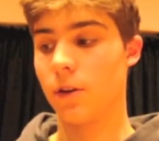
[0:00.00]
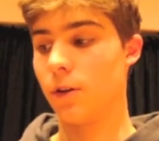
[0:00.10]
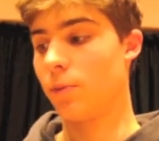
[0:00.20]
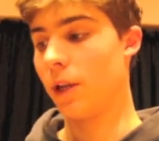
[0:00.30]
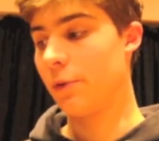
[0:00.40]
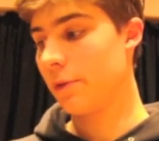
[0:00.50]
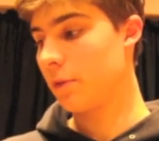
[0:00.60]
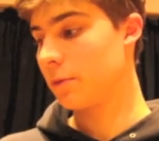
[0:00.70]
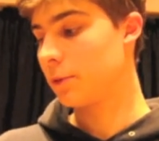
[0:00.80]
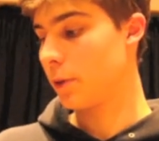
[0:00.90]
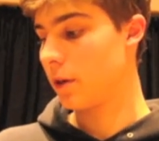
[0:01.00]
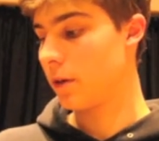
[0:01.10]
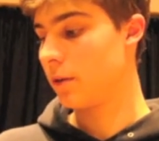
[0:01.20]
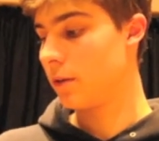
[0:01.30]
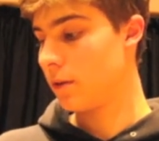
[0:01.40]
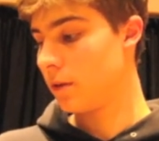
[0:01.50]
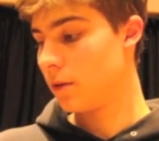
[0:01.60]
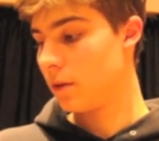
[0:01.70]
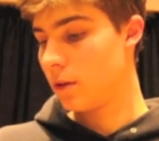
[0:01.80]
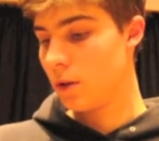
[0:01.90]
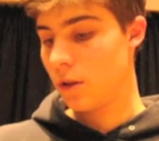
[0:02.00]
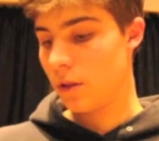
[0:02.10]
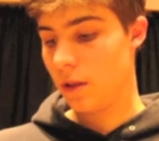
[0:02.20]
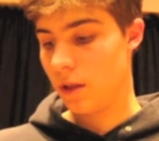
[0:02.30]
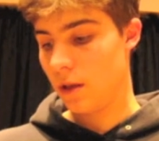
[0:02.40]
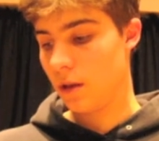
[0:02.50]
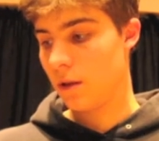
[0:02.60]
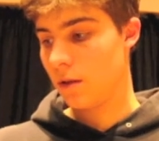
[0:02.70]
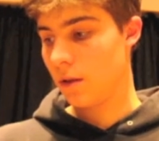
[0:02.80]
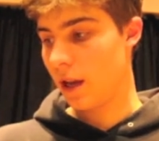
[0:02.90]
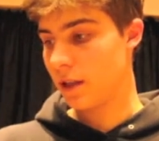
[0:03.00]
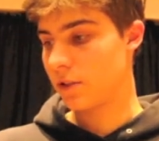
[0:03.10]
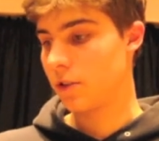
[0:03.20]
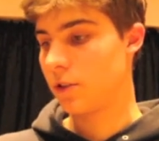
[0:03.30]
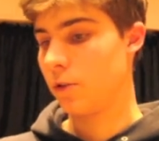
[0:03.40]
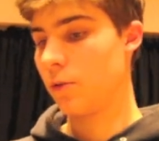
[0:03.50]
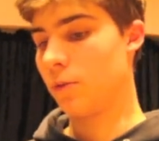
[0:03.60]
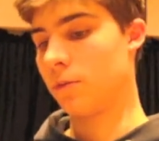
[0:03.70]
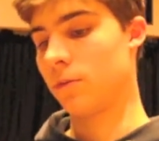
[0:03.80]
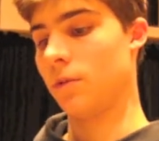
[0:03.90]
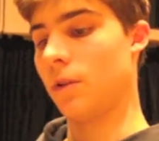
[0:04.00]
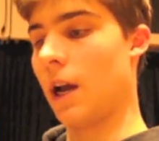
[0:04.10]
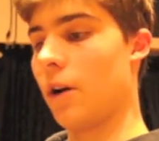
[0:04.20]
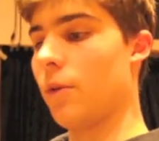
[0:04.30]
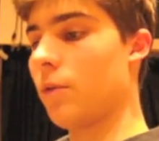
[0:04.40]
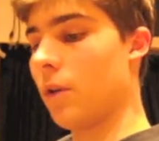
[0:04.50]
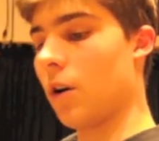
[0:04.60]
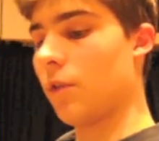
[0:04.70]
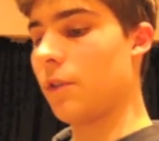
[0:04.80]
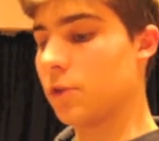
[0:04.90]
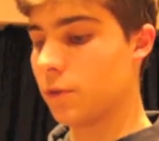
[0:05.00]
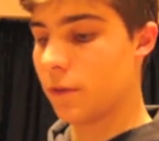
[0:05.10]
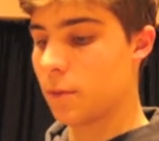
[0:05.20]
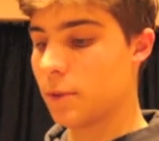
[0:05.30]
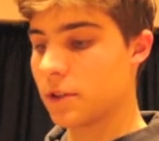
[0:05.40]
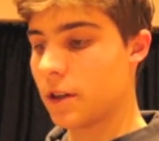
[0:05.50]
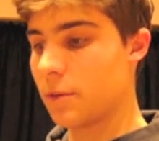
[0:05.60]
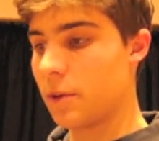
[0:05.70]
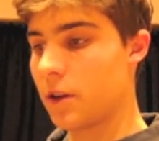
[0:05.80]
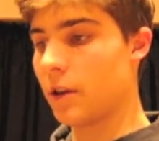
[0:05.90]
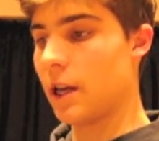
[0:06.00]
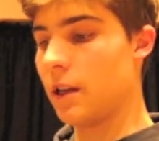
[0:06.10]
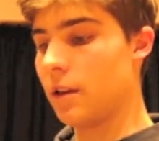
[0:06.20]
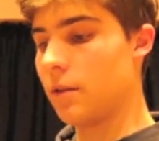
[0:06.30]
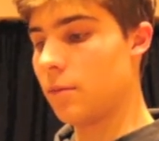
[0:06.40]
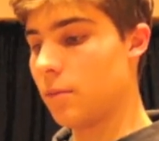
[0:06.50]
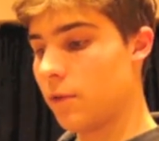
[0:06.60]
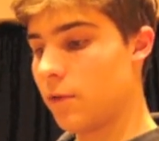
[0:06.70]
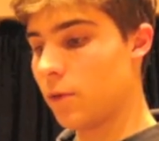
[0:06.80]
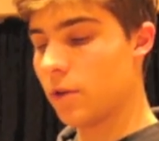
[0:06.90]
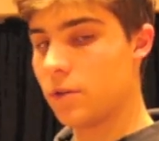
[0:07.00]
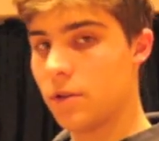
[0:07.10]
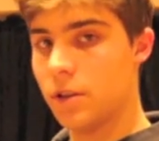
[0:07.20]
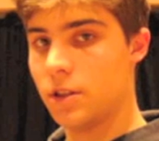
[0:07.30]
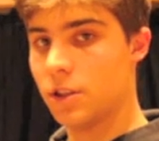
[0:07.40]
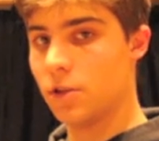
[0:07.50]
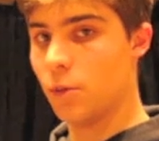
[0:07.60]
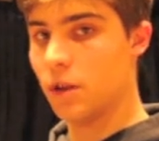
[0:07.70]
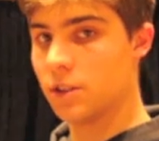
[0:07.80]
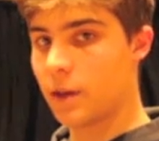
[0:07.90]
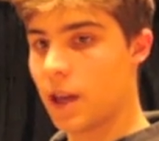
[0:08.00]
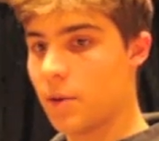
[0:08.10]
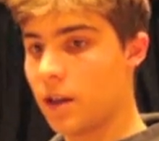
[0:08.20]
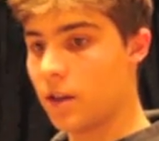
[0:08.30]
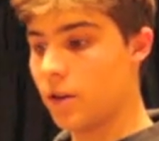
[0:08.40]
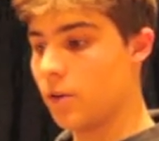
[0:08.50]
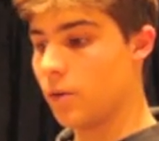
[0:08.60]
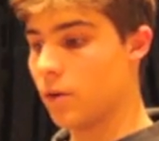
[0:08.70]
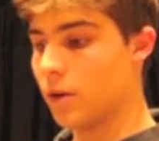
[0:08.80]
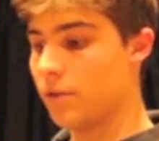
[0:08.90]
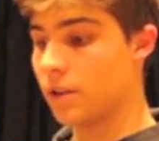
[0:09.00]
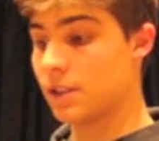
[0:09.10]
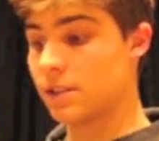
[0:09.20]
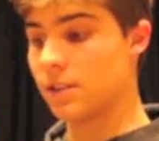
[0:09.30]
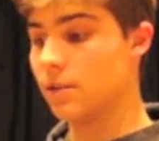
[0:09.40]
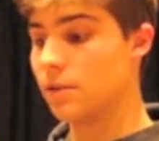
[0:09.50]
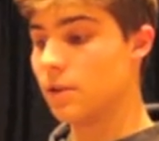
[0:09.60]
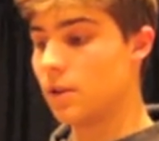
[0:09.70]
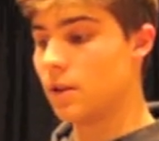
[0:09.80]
So plate reverbs were the answer to how artificial reverb was going to be created before the digital ones became any good or even existed.